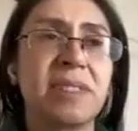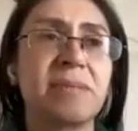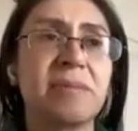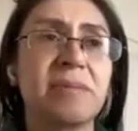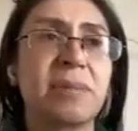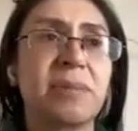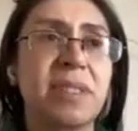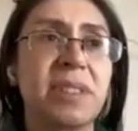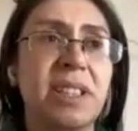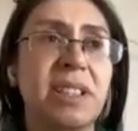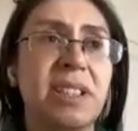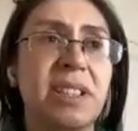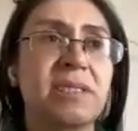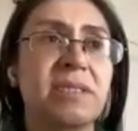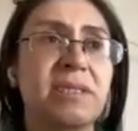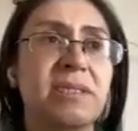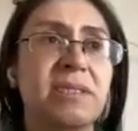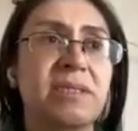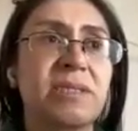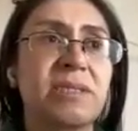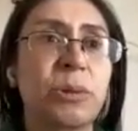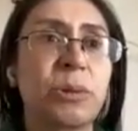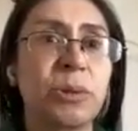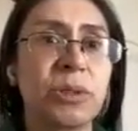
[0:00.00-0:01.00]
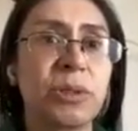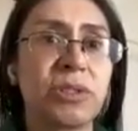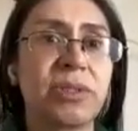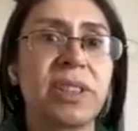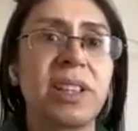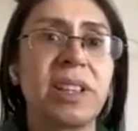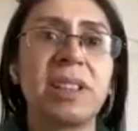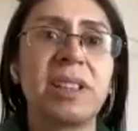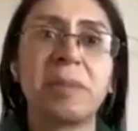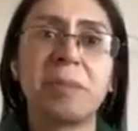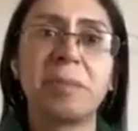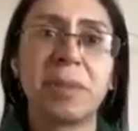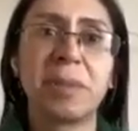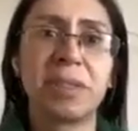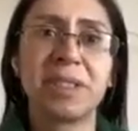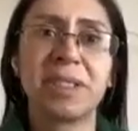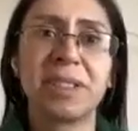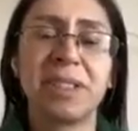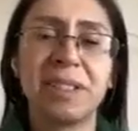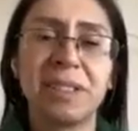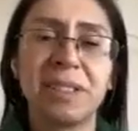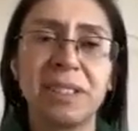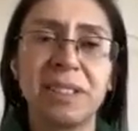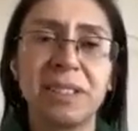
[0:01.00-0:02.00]
but someone saying when they're
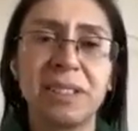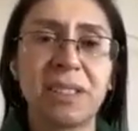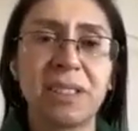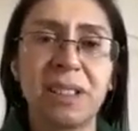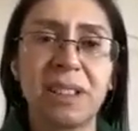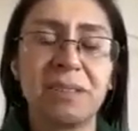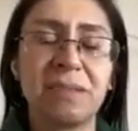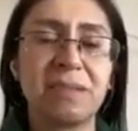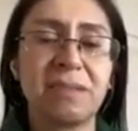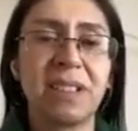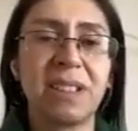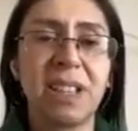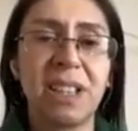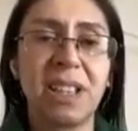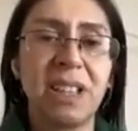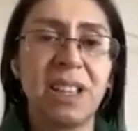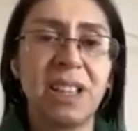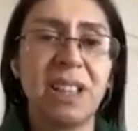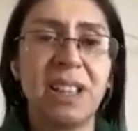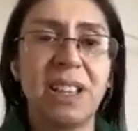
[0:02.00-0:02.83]
torturing a person,